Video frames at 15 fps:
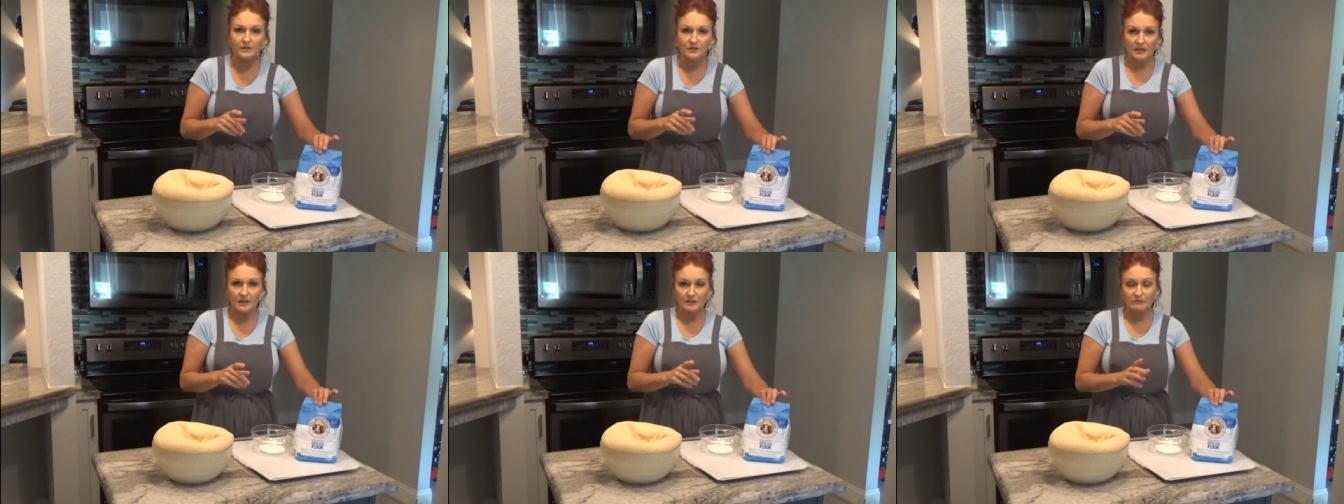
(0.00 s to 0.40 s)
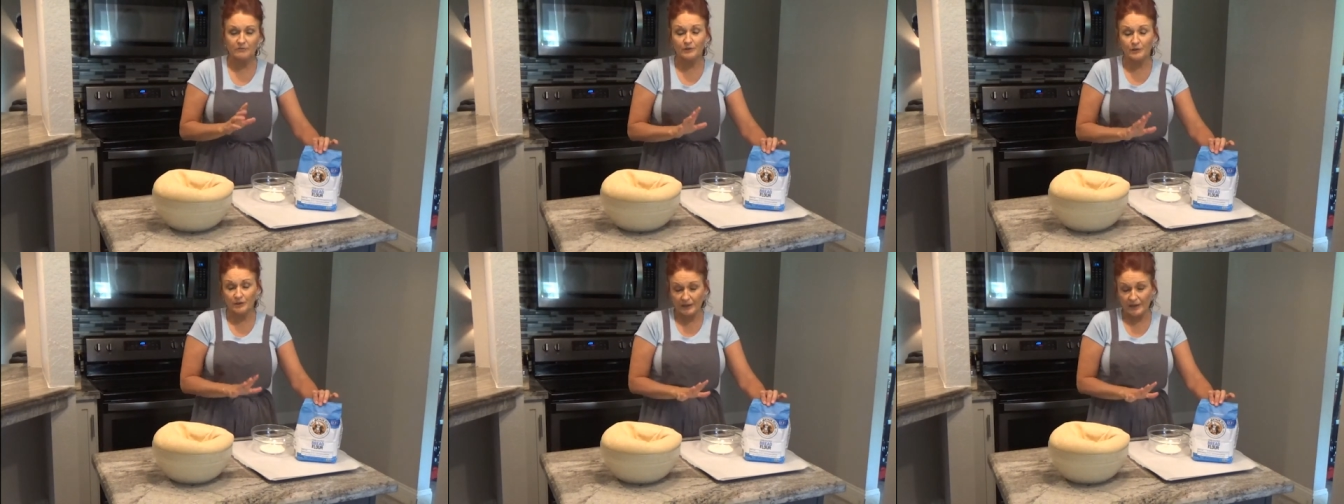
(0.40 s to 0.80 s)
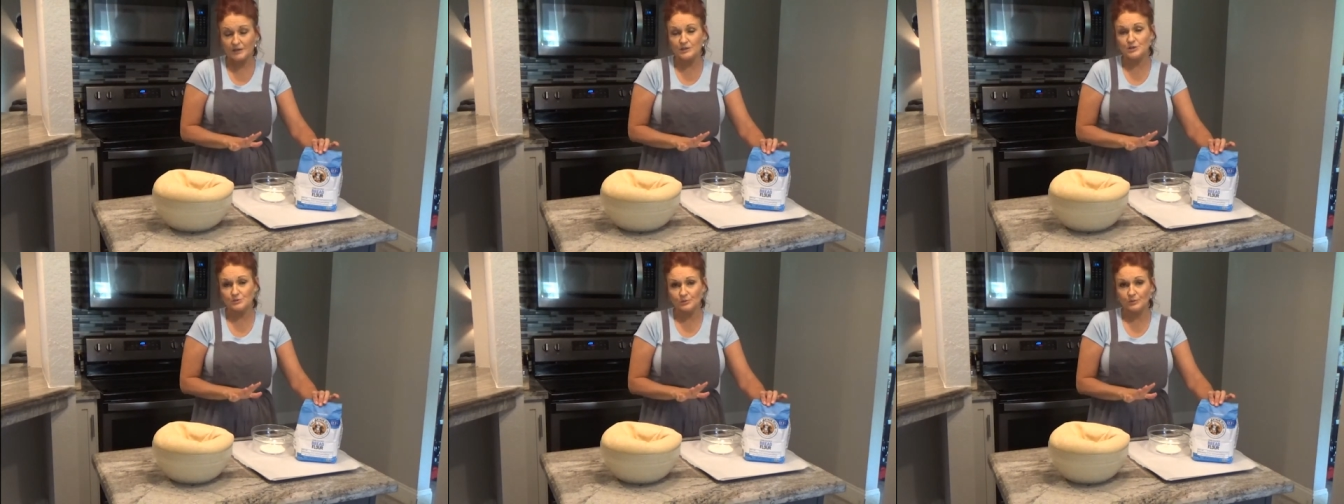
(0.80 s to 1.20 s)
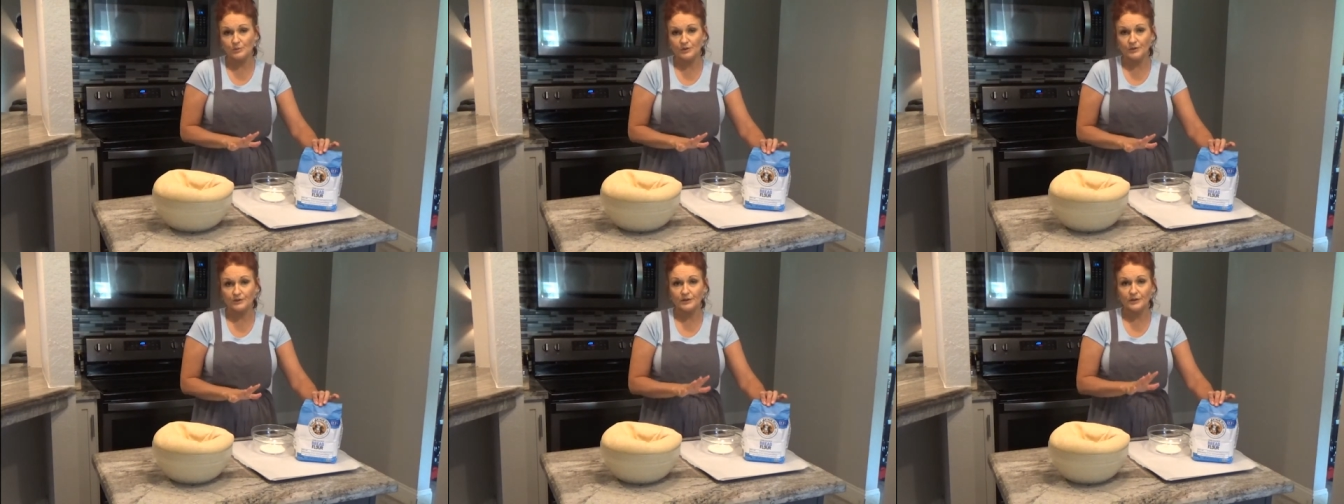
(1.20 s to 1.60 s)
in case you're
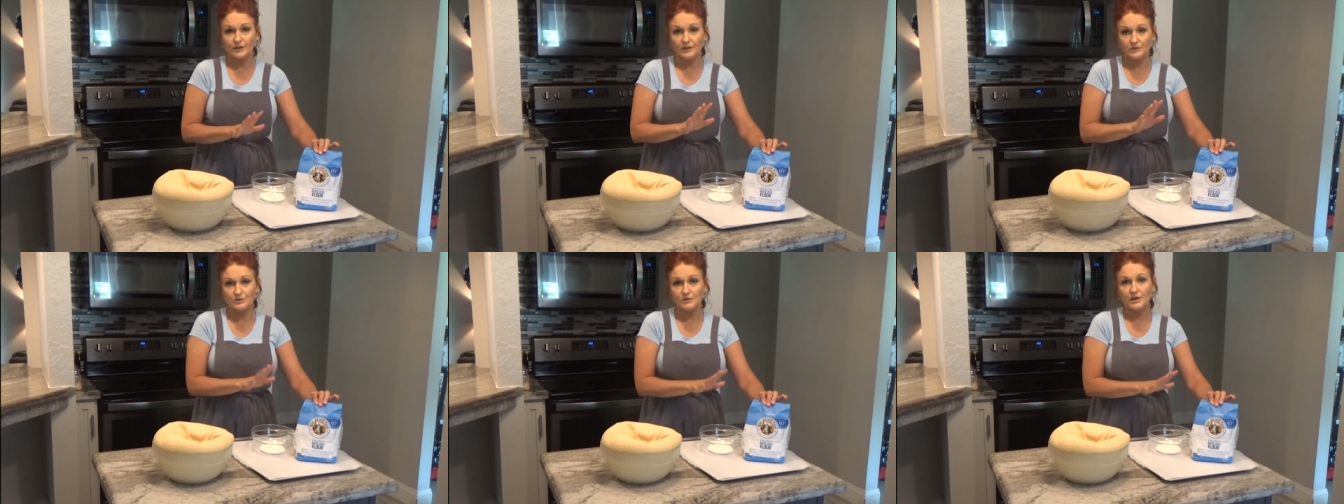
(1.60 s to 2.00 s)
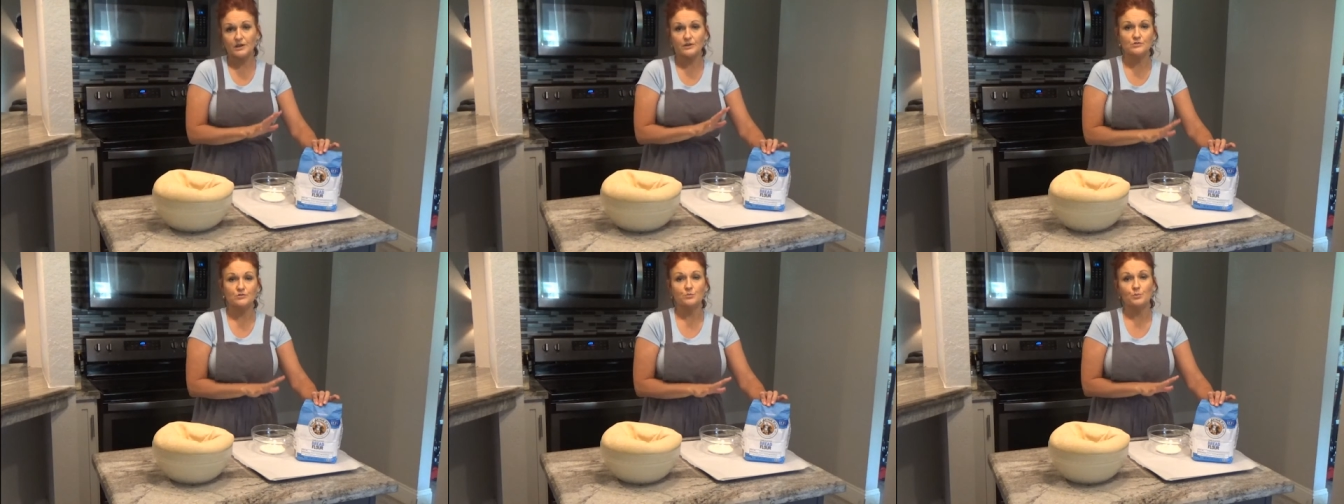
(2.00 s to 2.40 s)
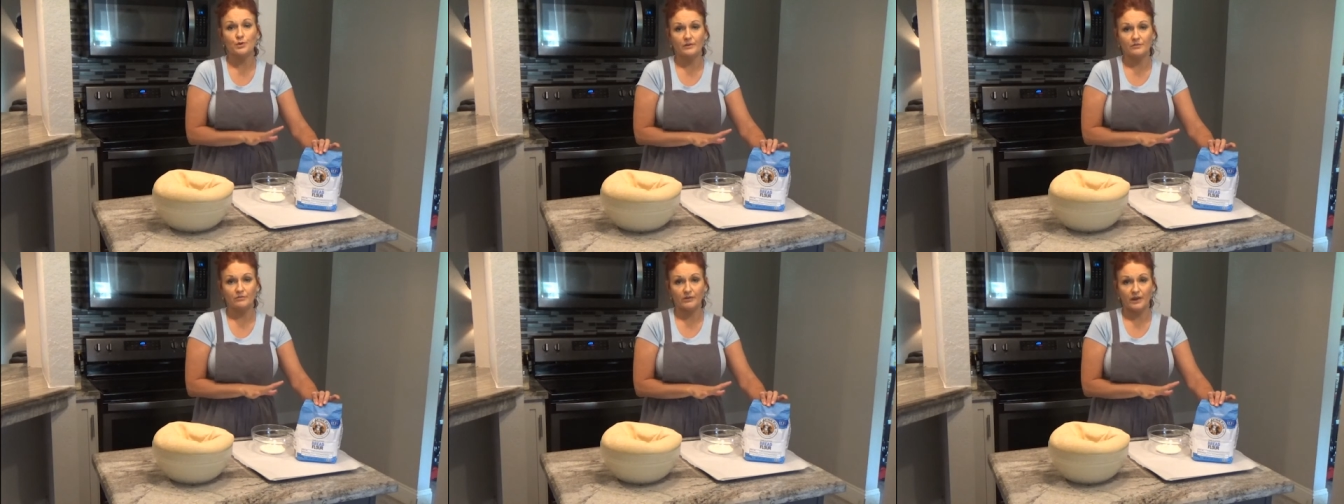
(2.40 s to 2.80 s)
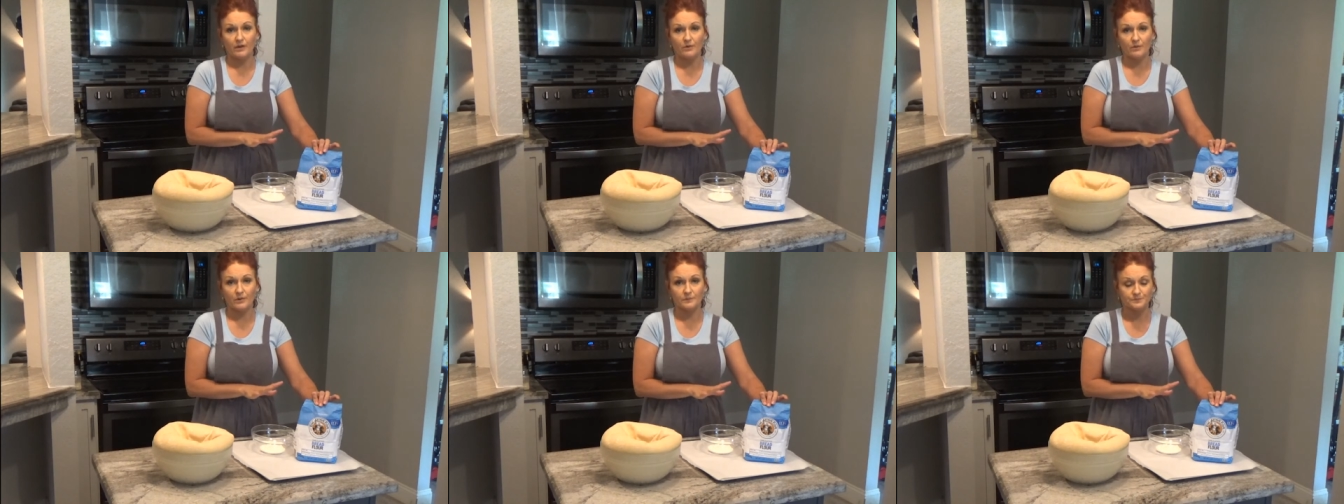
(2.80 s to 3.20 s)
wondering, yesterday I used bread
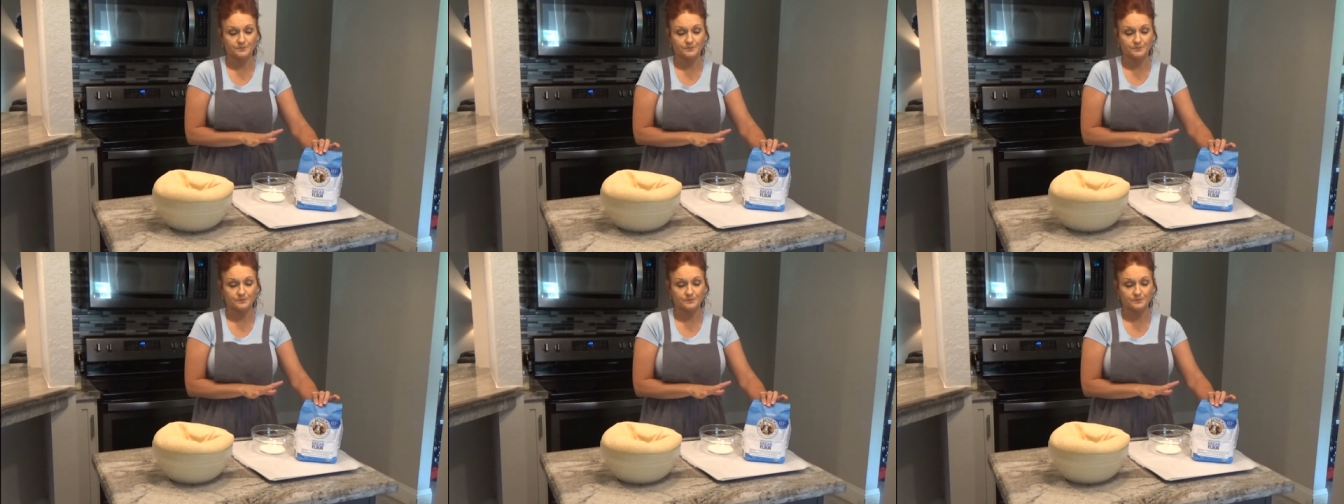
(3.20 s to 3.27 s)
flour,